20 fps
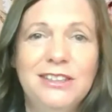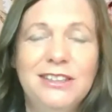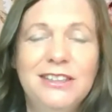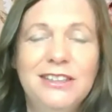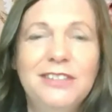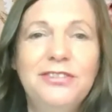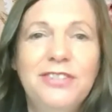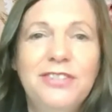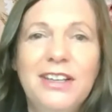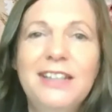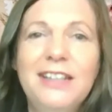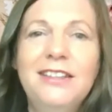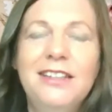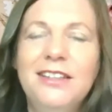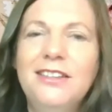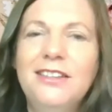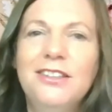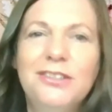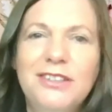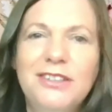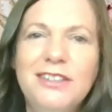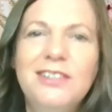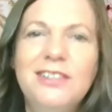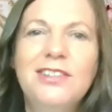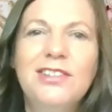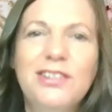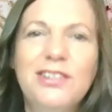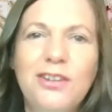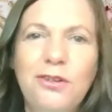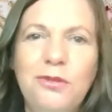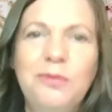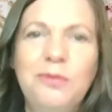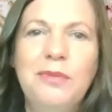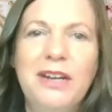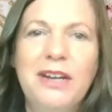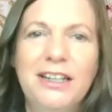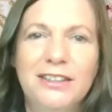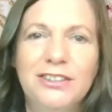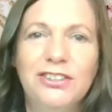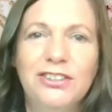the fact that there is so
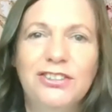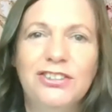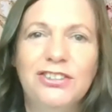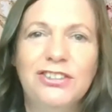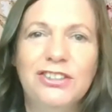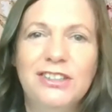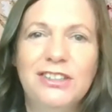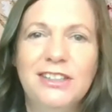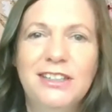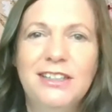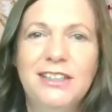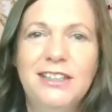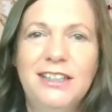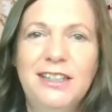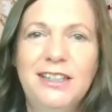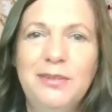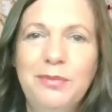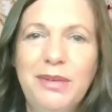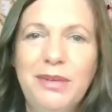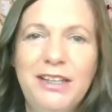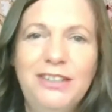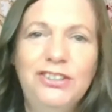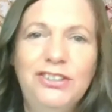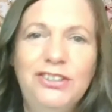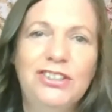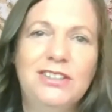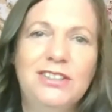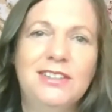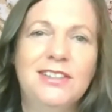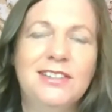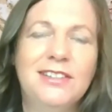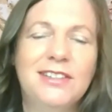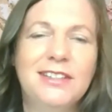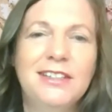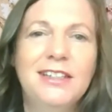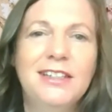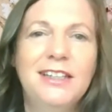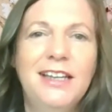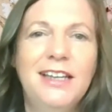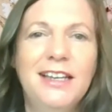much impatience
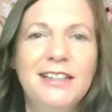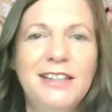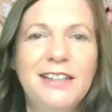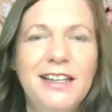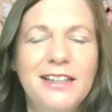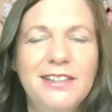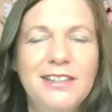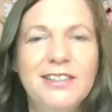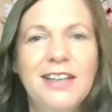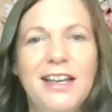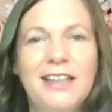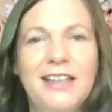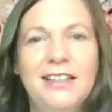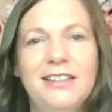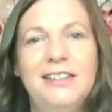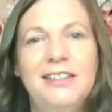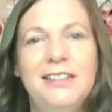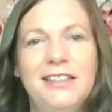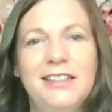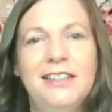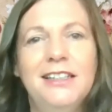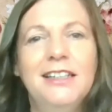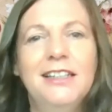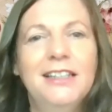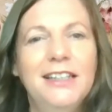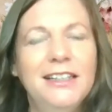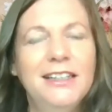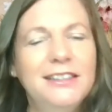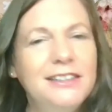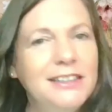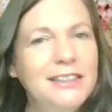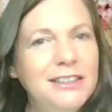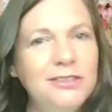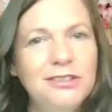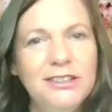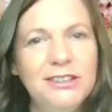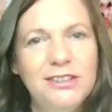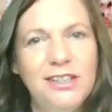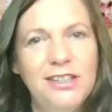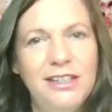and anxiety and
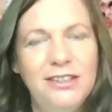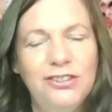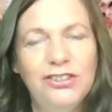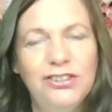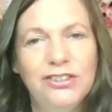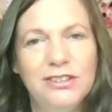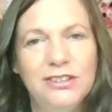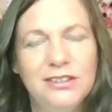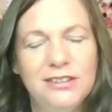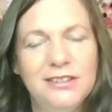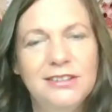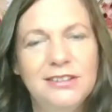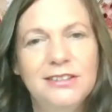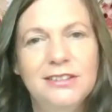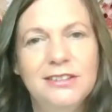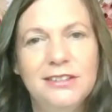irritation